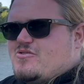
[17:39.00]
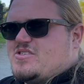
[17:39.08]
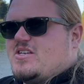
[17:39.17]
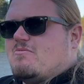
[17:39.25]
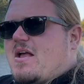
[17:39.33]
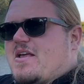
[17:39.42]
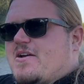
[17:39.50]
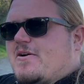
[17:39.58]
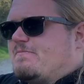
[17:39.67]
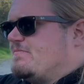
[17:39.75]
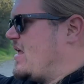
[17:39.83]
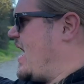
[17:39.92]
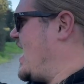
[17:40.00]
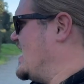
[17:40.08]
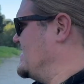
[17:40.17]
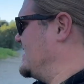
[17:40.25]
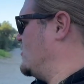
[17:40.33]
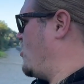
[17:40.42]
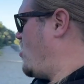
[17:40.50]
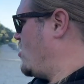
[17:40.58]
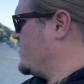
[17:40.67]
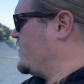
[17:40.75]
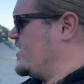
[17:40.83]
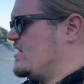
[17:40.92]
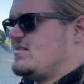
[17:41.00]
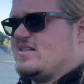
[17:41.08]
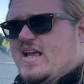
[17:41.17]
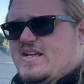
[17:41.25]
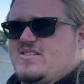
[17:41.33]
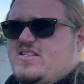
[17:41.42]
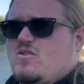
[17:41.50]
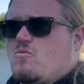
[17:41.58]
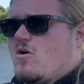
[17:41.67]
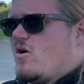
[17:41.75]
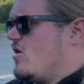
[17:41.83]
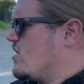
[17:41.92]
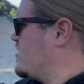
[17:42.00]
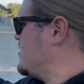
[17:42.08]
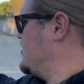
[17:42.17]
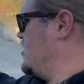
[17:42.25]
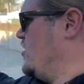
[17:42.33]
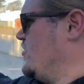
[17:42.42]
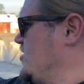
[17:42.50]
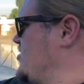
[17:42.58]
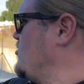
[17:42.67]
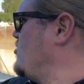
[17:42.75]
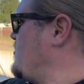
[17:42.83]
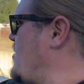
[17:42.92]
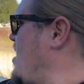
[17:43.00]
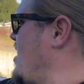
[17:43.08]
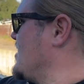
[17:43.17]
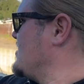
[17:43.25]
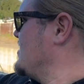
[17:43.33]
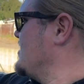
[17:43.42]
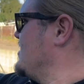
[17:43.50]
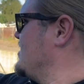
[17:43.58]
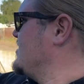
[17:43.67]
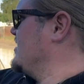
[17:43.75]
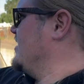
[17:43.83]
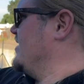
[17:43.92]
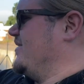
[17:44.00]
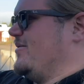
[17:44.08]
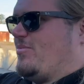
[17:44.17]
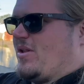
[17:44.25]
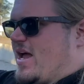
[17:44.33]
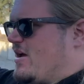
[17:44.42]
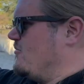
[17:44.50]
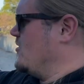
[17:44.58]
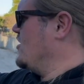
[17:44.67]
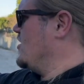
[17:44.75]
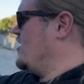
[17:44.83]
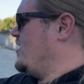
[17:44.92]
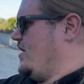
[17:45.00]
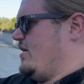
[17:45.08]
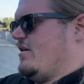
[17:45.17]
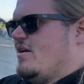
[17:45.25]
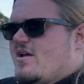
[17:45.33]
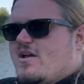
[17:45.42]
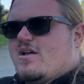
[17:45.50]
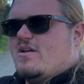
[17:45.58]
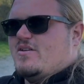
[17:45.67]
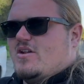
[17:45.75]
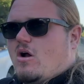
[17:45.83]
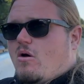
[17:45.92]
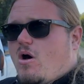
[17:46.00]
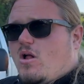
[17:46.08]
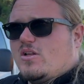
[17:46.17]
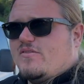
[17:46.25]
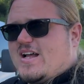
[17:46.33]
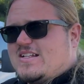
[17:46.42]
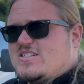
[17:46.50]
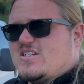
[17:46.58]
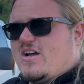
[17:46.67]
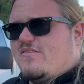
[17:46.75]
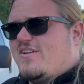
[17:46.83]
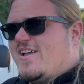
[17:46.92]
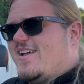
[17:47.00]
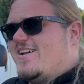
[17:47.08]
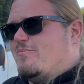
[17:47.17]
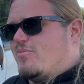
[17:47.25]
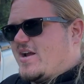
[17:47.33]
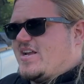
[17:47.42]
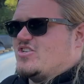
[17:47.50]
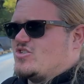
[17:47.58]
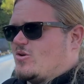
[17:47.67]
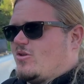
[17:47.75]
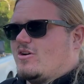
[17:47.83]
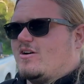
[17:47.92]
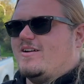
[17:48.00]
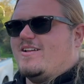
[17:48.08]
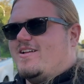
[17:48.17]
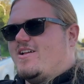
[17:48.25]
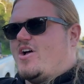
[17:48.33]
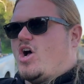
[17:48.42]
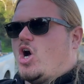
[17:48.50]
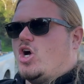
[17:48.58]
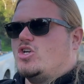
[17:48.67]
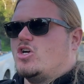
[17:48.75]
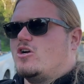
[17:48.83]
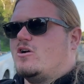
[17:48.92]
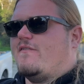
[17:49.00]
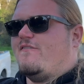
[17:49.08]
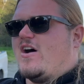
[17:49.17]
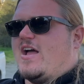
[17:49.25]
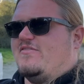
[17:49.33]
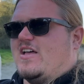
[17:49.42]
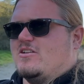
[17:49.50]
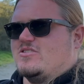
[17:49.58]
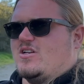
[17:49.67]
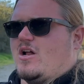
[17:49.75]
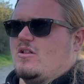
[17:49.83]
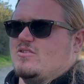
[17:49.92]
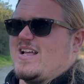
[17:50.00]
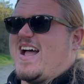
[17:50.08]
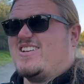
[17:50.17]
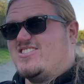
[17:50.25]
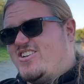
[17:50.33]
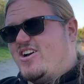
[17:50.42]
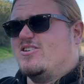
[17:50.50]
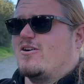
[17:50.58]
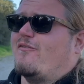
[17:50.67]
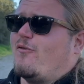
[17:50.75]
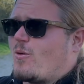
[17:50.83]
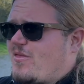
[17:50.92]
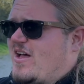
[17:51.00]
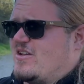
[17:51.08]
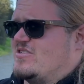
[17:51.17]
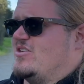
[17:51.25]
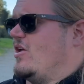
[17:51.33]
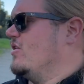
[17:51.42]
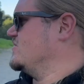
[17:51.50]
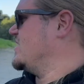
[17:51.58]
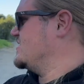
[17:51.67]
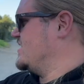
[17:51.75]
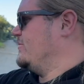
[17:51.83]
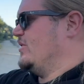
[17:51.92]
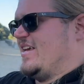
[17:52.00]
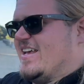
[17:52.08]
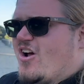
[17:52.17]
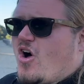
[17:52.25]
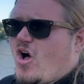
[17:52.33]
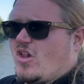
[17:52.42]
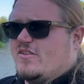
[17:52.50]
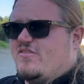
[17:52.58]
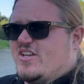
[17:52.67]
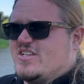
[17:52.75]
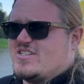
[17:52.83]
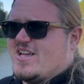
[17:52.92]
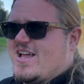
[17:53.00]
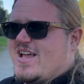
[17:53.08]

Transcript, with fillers: you see right here, I did all of this AC work, you know, the toolboxes and the plywood and, you know, all of that stuff, brake controller, under $5,000, actually under $4,000. I was able to get all of this